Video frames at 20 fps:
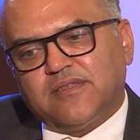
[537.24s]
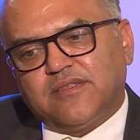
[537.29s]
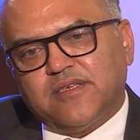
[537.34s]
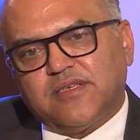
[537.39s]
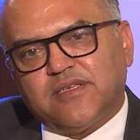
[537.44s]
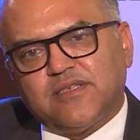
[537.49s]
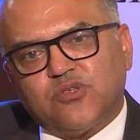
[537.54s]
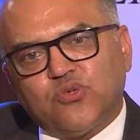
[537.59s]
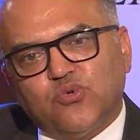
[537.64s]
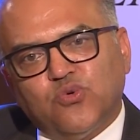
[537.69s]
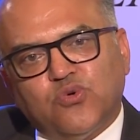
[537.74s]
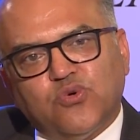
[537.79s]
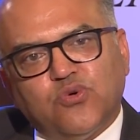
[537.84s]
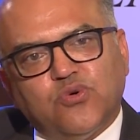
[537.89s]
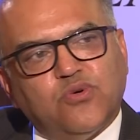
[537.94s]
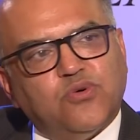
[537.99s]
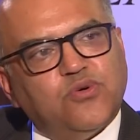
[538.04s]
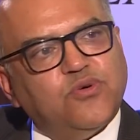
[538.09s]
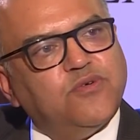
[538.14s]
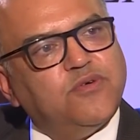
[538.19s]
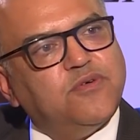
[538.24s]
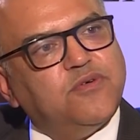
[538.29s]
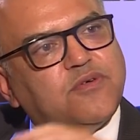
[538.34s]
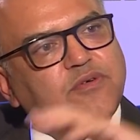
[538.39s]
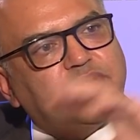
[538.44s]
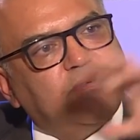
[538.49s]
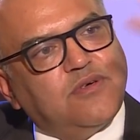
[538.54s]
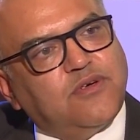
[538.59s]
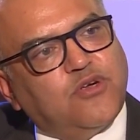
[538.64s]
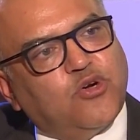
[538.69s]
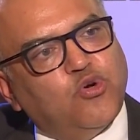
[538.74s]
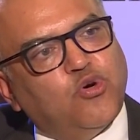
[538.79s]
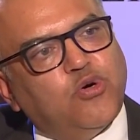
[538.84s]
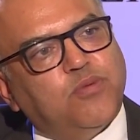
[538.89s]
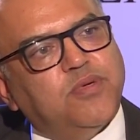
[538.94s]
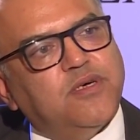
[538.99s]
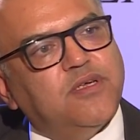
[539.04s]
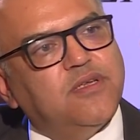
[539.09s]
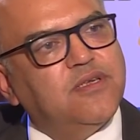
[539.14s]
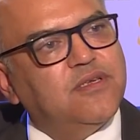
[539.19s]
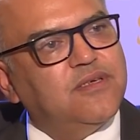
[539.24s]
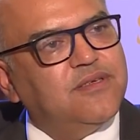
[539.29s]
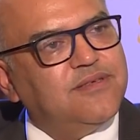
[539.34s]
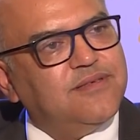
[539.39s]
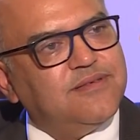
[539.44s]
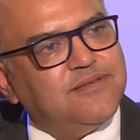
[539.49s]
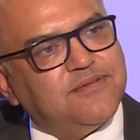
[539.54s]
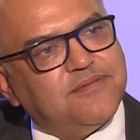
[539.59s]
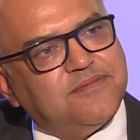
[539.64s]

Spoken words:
There is no global